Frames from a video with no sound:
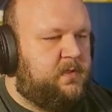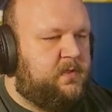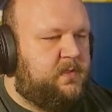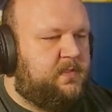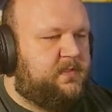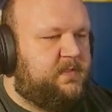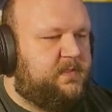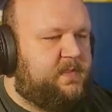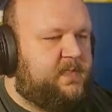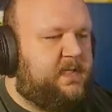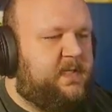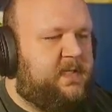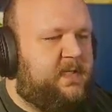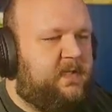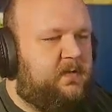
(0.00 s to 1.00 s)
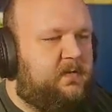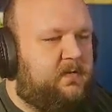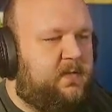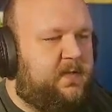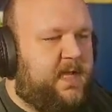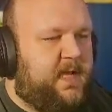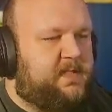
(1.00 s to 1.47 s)
see
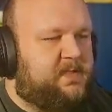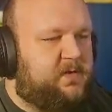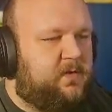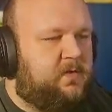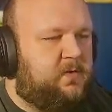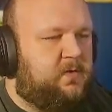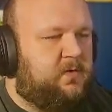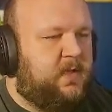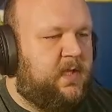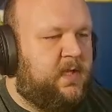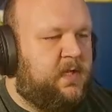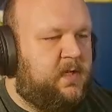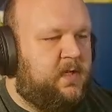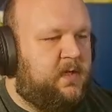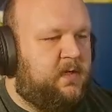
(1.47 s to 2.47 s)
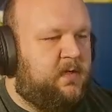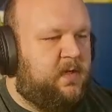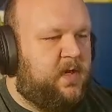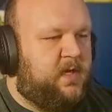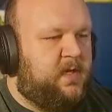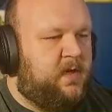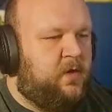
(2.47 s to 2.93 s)
that circle and
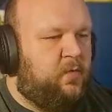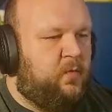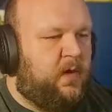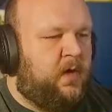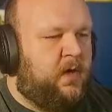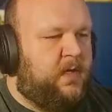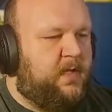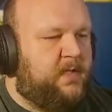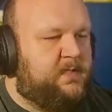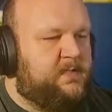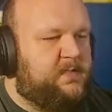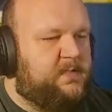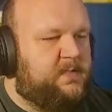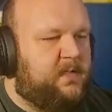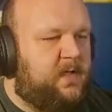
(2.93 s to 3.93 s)
know where it is,